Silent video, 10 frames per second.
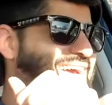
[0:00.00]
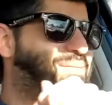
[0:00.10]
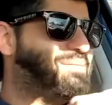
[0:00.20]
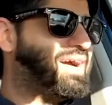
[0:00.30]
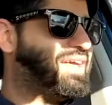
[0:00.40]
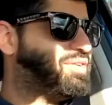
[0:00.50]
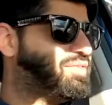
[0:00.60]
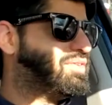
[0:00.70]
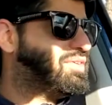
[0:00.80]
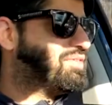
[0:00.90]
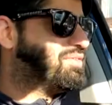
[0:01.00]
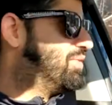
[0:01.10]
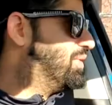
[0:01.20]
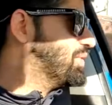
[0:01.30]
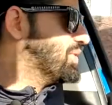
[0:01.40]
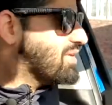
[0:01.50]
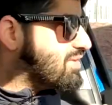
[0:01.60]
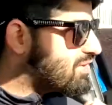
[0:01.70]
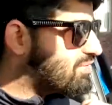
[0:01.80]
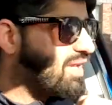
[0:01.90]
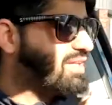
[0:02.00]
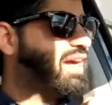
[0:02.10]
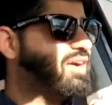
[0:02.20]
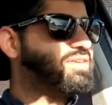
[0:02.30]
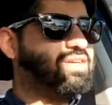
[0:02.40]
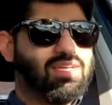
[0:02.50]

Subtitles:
My other phone just fell down.